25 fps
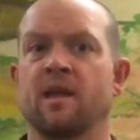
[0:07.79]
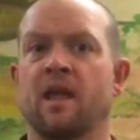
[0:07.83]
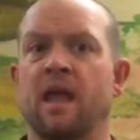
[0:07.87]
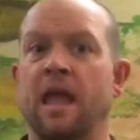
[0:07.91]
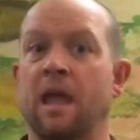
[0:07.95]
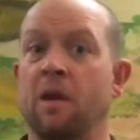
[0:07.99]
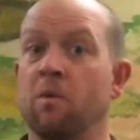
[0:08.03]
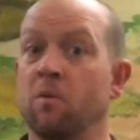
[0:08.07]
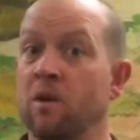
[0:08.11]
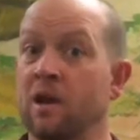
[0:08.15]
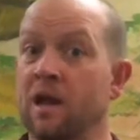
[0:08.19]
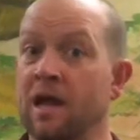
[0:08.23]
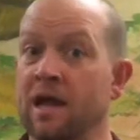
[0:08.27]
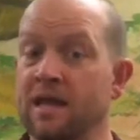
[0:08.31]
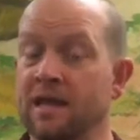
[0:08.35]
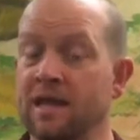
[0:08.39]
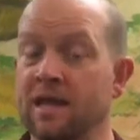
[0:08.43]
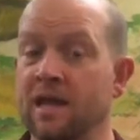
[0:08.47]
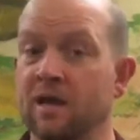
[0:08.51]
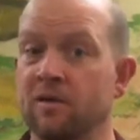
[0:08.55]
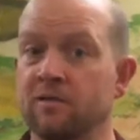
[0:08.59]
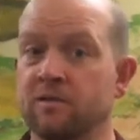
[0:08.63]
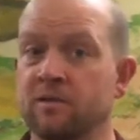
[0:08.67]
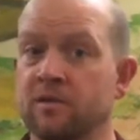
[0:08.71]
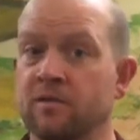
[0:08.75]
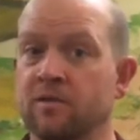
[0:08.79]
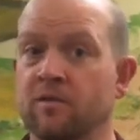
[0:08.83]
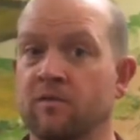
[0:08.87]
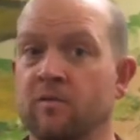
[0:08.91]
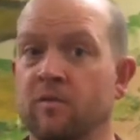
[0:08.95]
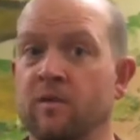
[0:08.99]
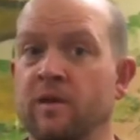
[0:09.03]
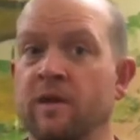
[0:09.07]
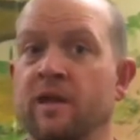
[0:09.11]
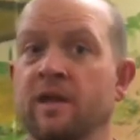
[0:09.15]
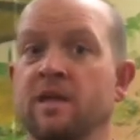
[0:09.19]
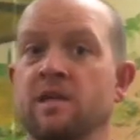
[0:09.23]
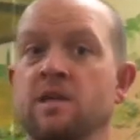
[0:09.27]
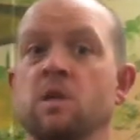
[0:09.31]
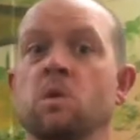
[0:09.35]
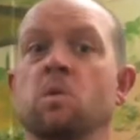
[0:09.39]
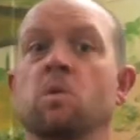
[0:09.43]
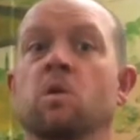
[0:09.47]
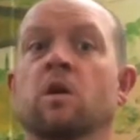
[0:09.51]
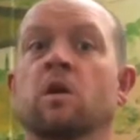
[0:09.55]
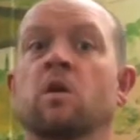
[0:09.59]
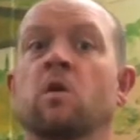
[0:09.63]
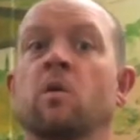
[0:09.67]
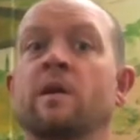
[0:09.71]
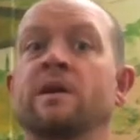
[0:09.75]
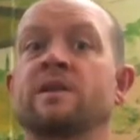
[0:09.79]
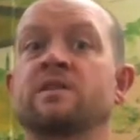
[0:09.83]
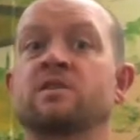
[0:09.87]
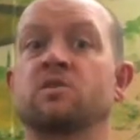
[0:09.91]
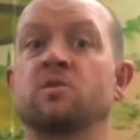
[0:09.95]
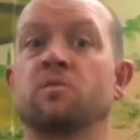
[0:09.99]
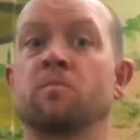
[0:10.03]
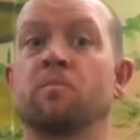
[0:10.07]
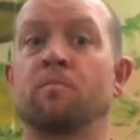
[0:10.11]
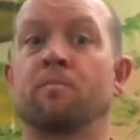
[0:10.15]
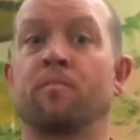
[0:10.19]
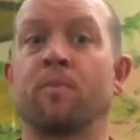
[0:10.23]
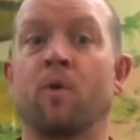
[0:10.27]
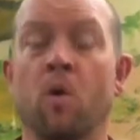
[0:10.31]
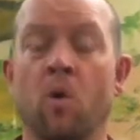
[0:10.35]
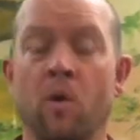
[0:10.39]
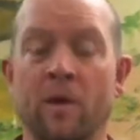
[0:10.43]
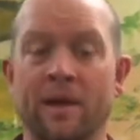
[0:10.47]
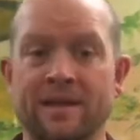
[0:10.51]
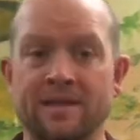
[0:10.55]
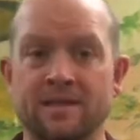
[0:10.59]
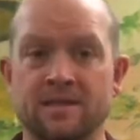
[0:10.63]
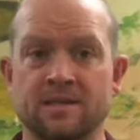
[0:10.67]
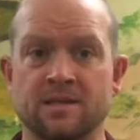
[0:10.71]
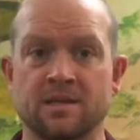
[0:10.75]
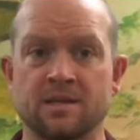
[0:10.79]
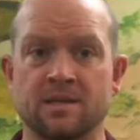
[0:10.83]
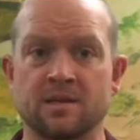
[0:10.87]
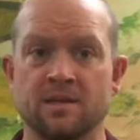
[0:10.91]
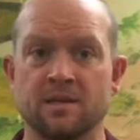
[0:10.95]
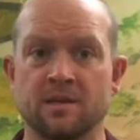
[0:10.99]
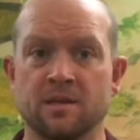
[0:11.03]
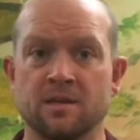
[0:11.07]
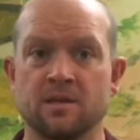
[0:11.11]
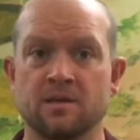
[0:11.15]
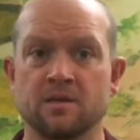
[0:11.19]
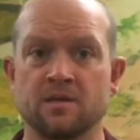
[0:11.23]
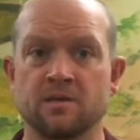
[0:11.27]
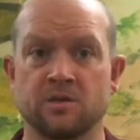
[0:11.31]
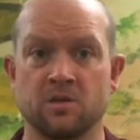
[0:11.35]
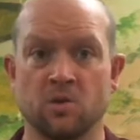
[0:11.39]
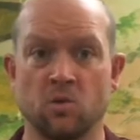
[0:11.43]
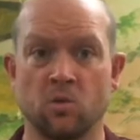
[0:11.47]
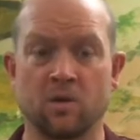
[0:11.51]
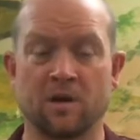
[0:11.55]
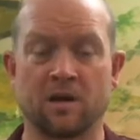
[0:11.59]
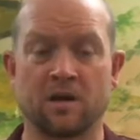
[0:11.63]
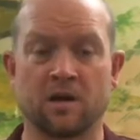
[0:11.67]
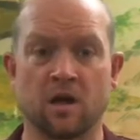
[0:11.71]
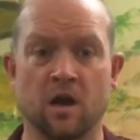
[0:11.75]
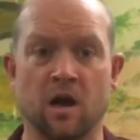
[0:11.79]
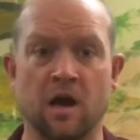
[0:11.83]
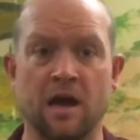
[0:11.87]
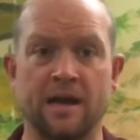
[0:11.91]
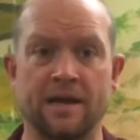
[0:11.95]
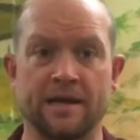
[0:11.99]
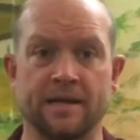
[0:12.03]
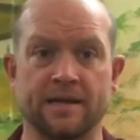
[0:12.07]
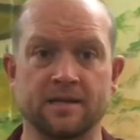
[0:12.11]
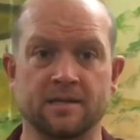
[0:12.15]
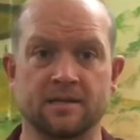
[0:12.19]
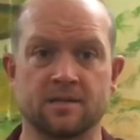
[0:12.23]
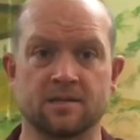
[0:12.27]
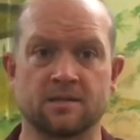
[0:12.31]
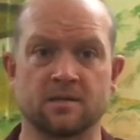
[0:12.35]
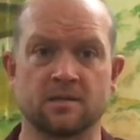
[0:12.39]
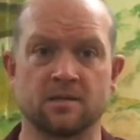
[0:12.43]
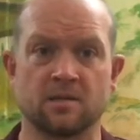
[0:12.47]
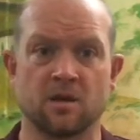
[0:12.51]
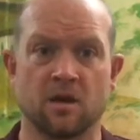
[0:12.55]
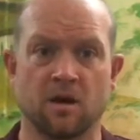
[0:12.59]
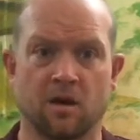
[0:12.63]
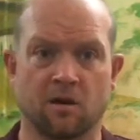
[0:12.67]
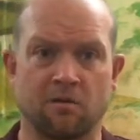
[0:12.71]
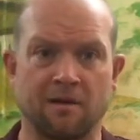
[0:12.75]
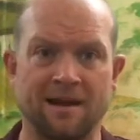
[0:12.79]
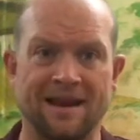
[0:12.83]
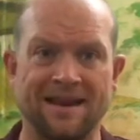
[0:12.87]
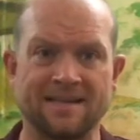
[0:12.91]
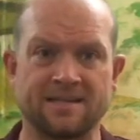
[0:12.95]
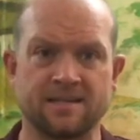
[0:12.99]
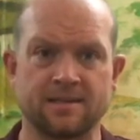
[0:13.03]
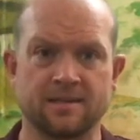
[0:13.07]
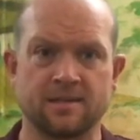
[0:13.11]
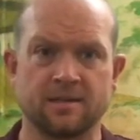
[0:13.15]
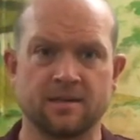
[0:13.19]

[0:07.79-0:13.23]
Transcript: And when I count to three, you are going to point to where God is. All right?